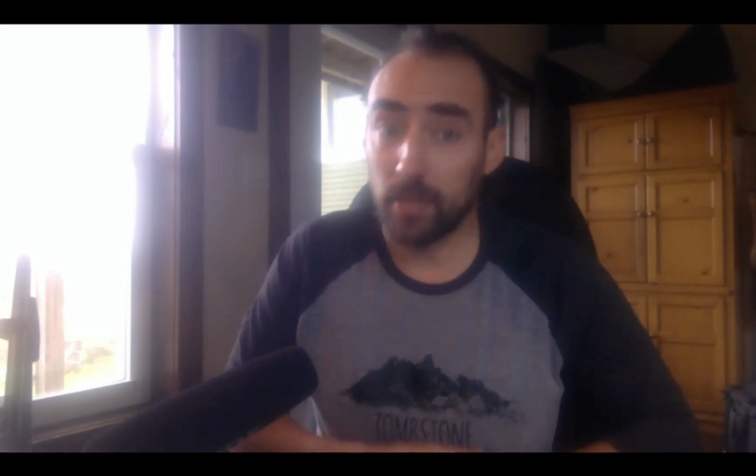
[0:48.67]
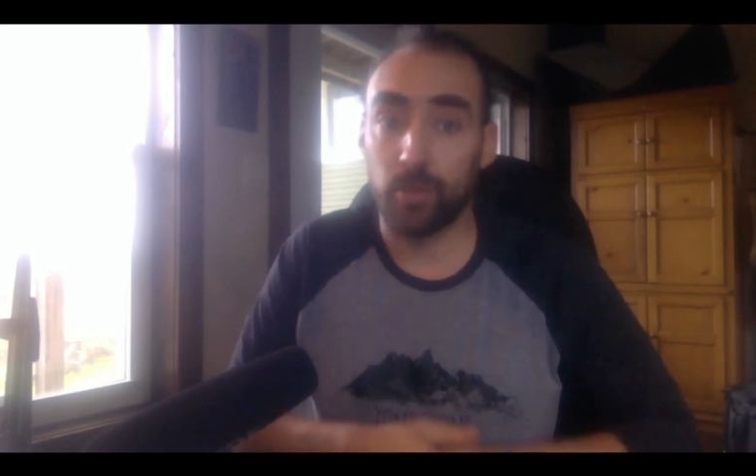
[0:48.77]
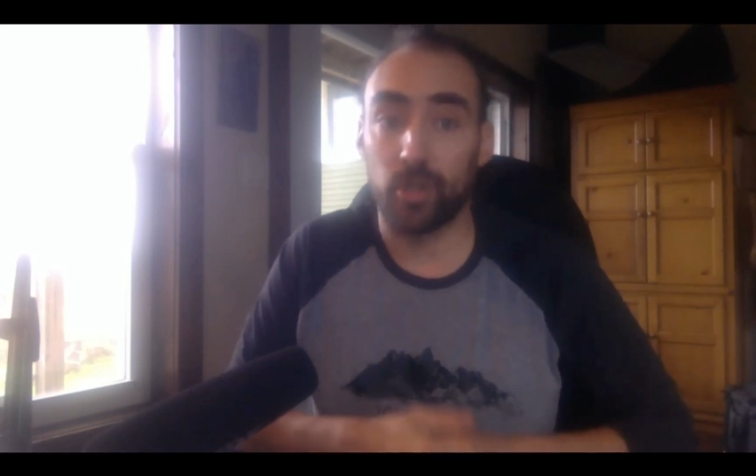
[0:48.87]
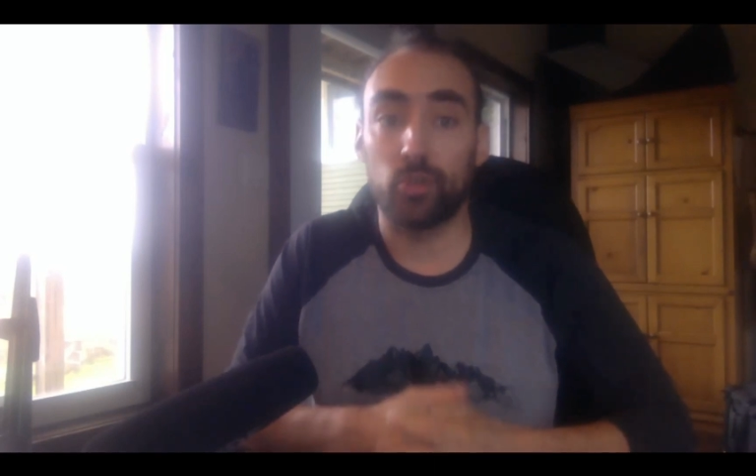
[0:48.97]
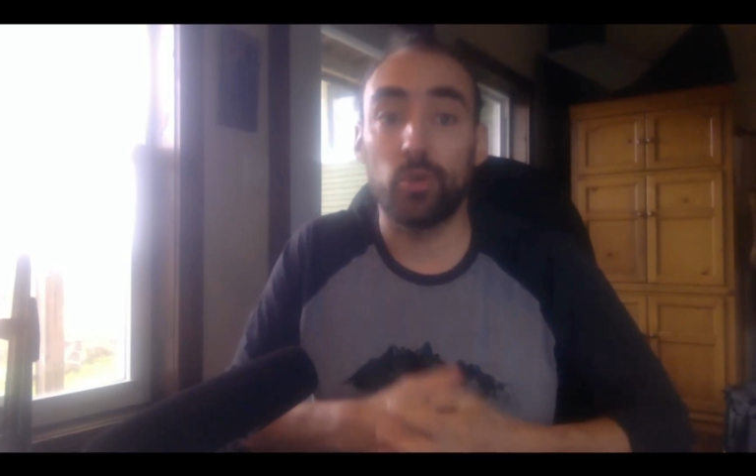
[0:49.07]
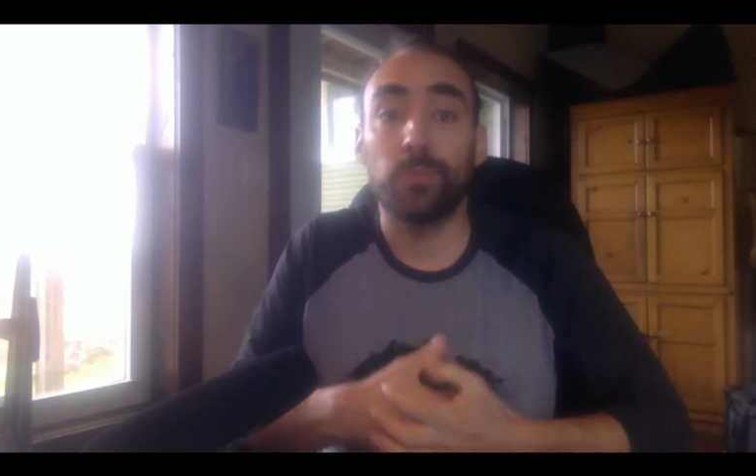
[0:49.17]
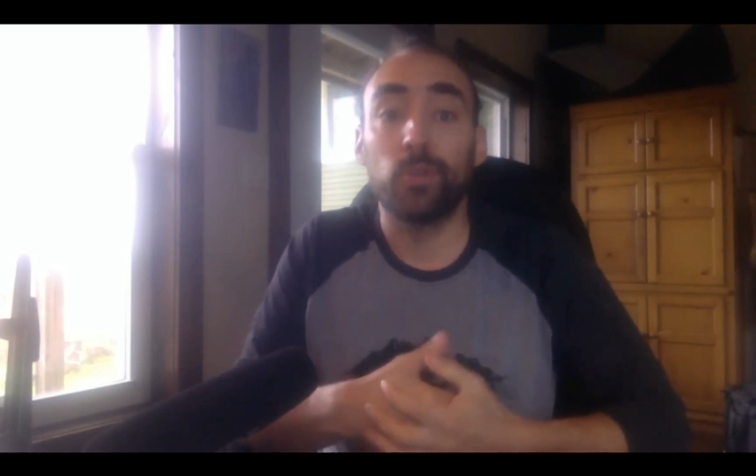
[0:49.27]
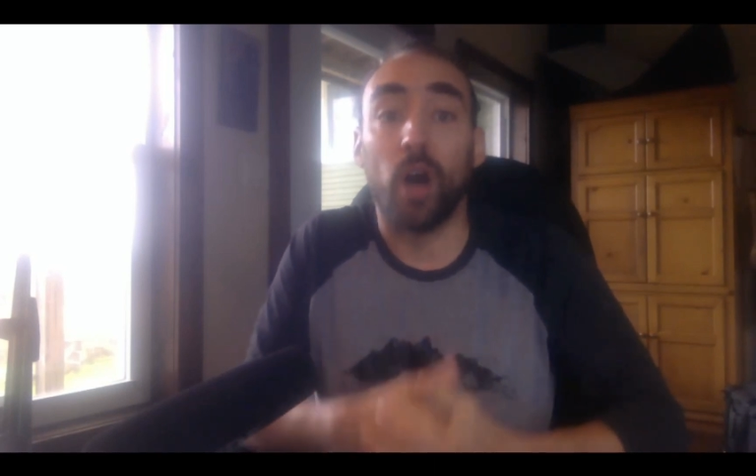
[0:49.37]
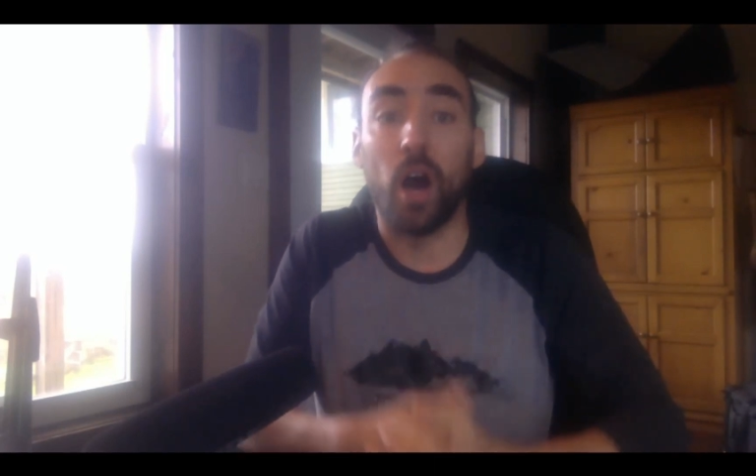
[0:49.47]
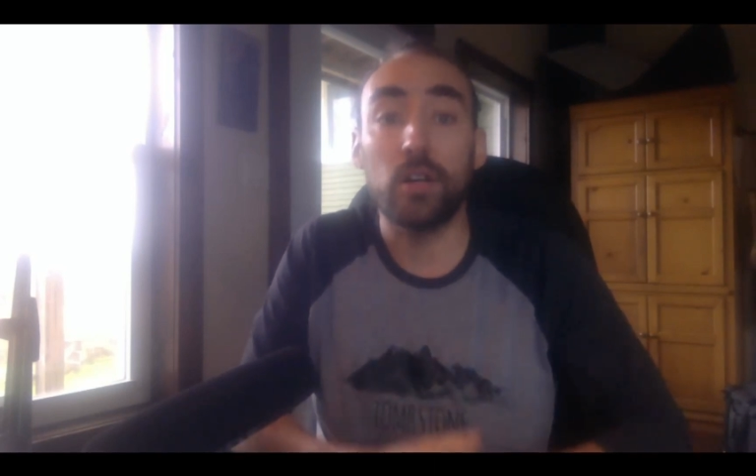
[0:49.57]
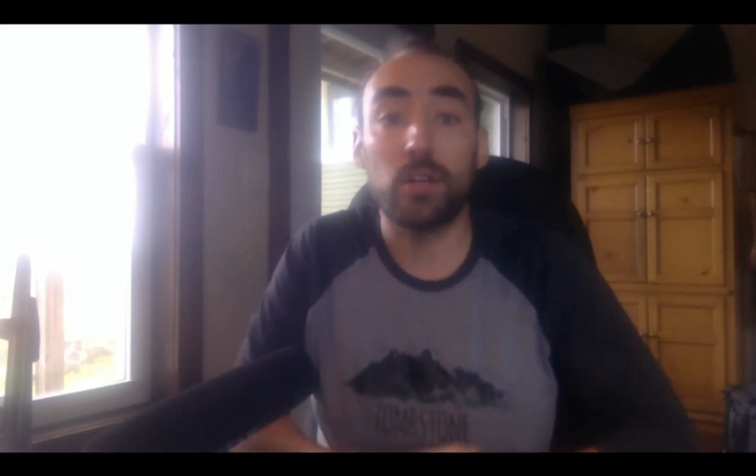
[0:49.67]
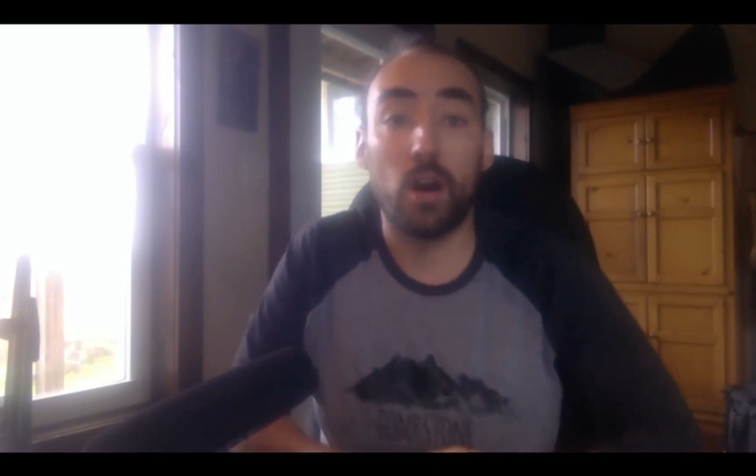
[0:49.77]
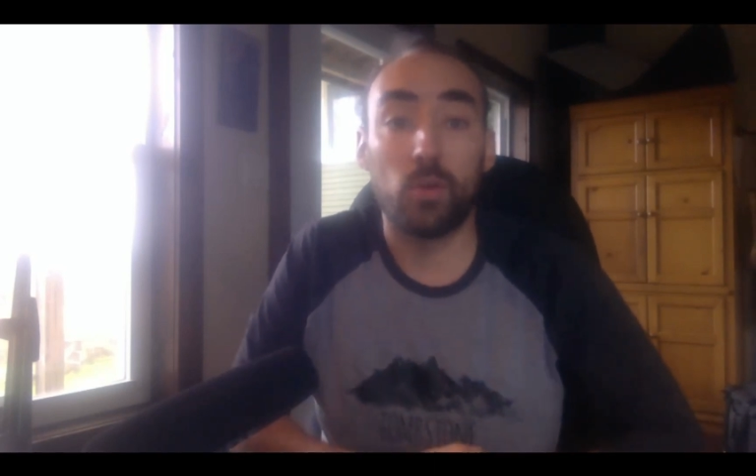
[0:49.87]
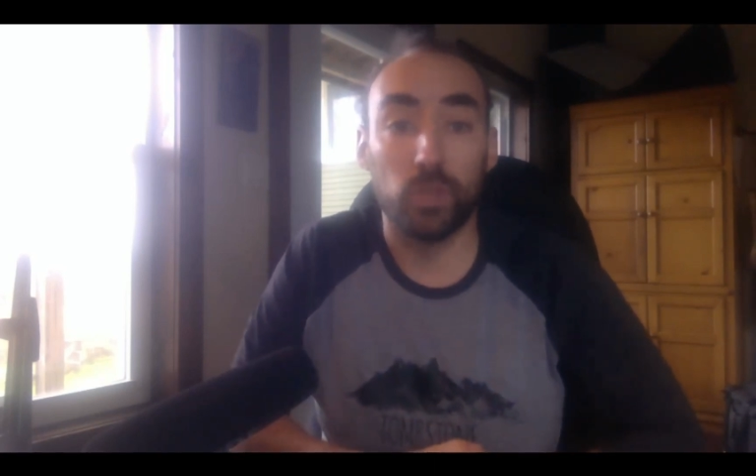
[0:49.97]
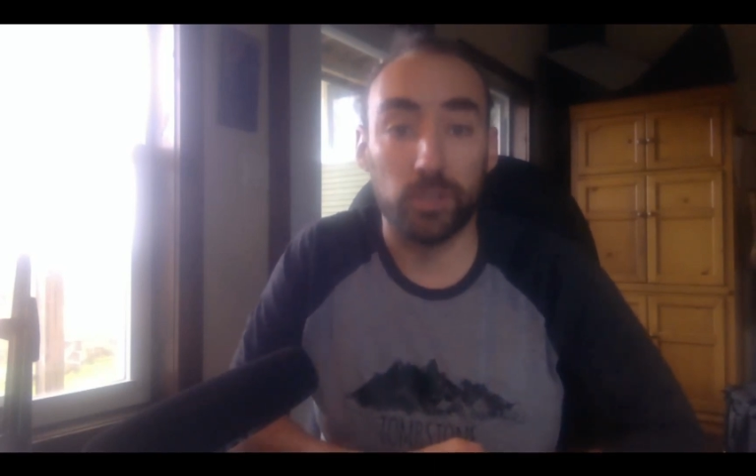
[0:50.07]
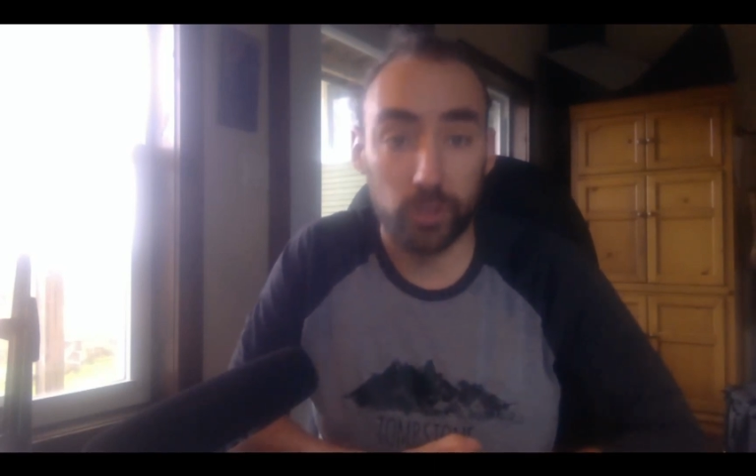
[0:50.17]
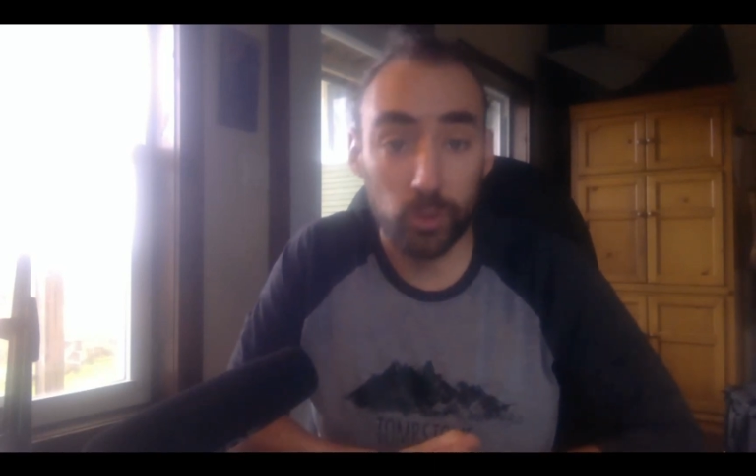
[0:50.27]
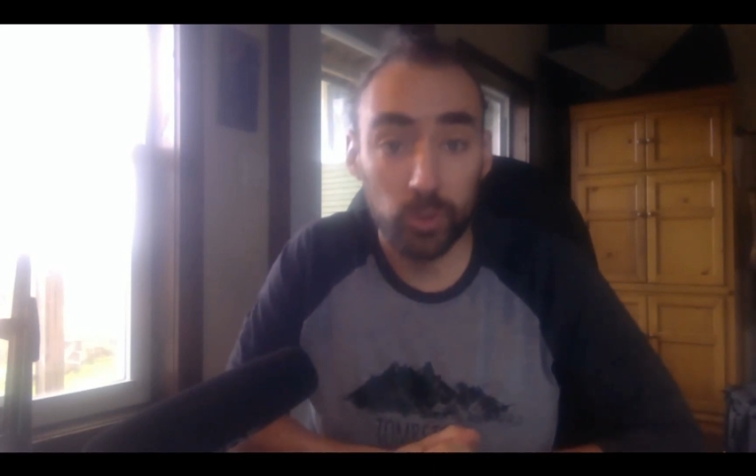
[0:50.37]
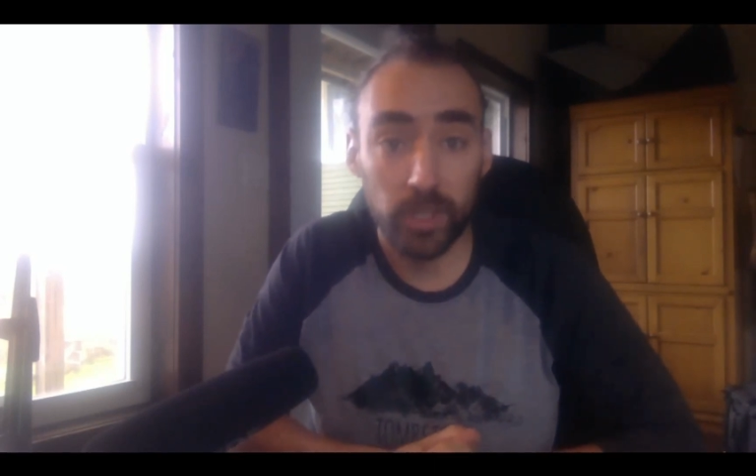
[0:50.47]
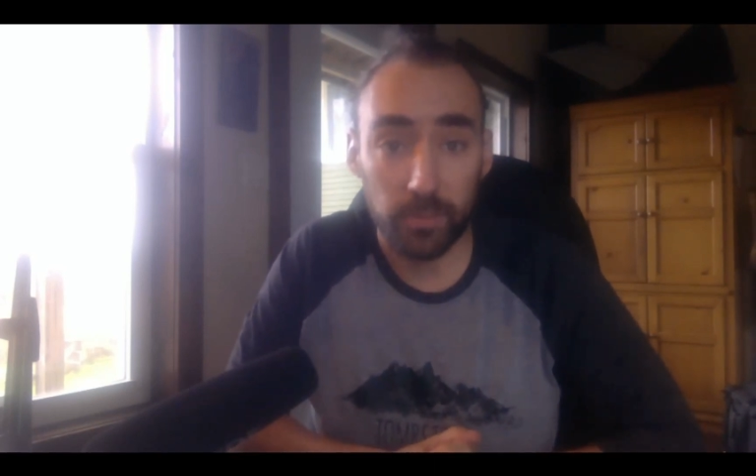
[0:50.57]
but a trip to Hong Kong will
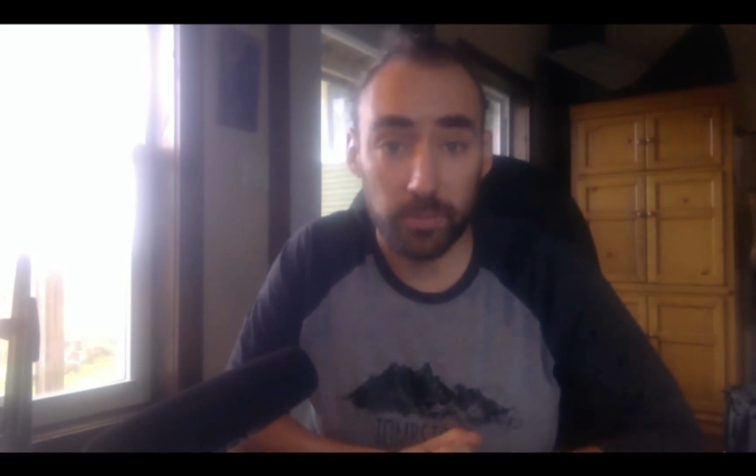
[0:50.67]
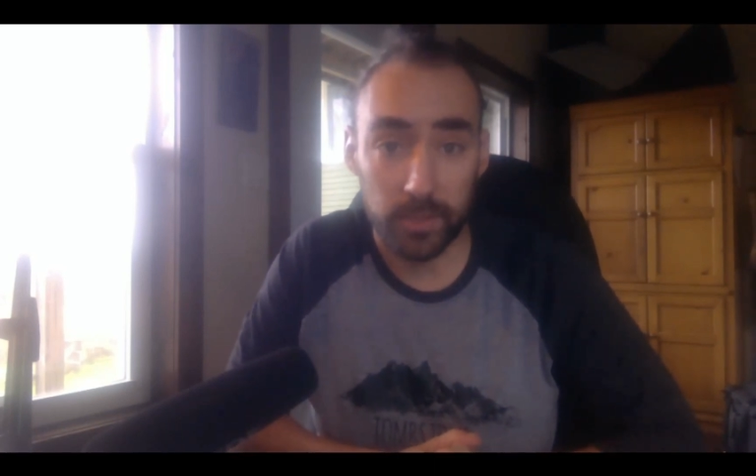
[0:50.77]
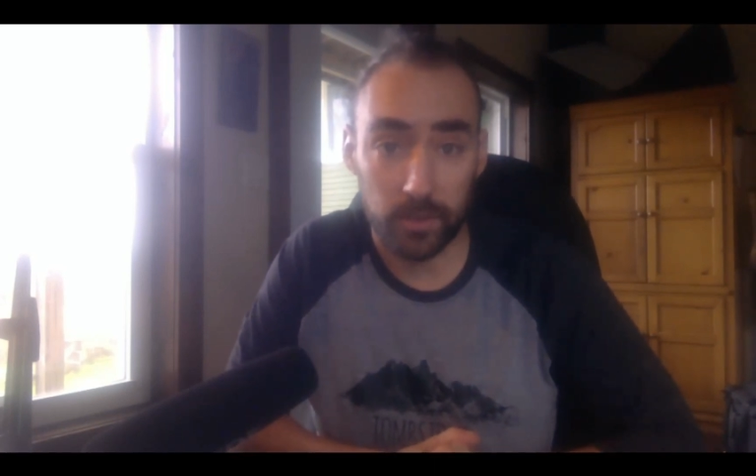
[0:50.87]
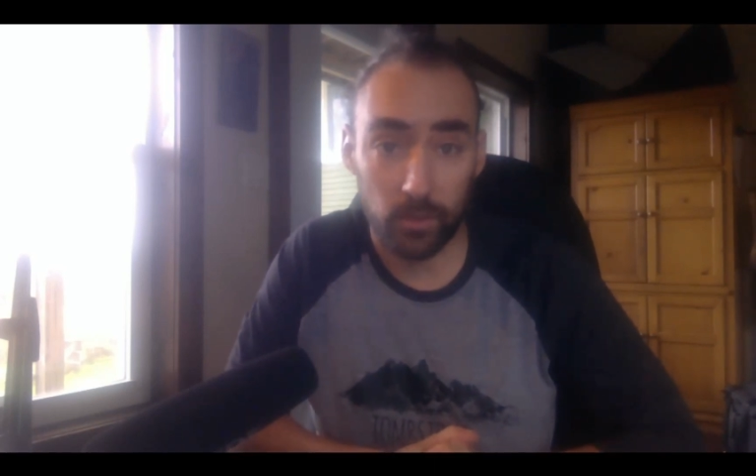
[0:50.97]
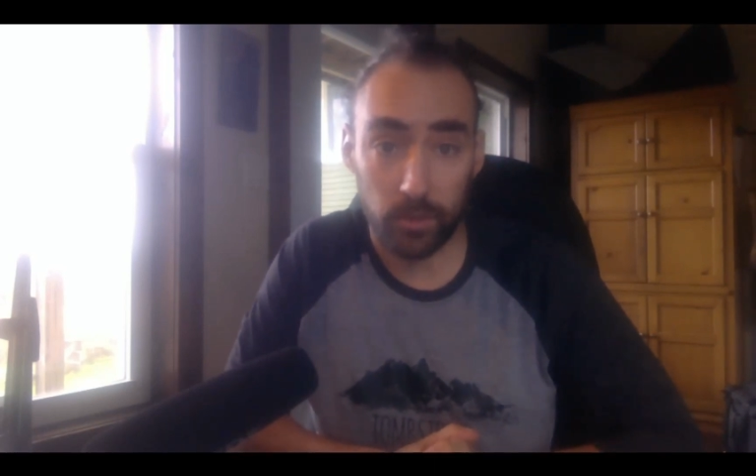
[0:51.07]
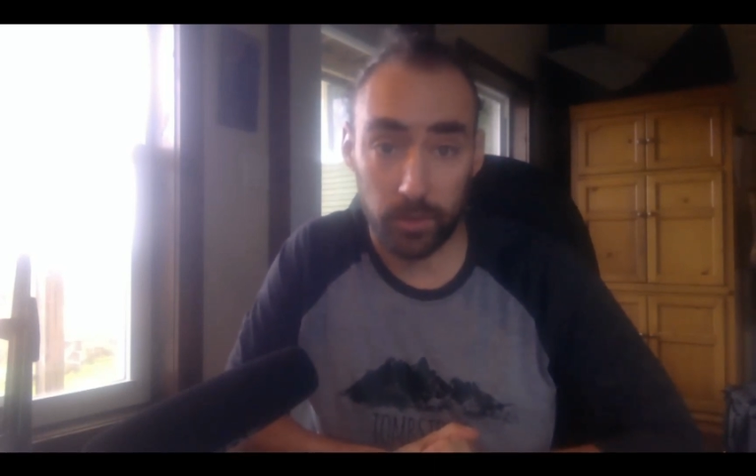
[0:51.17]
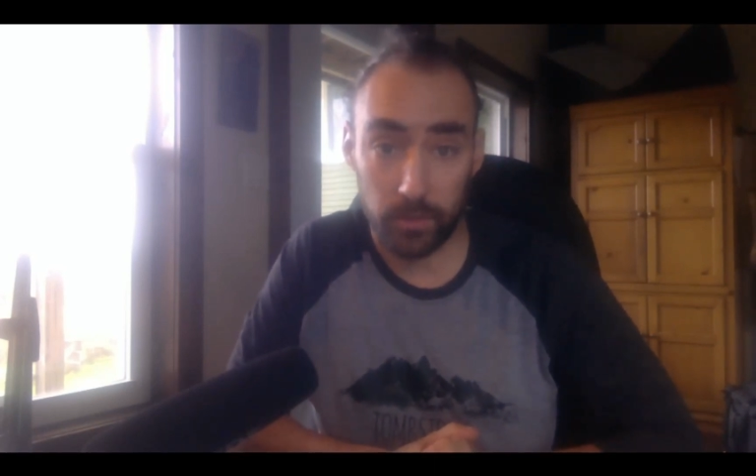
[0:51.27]
soon get me sorted.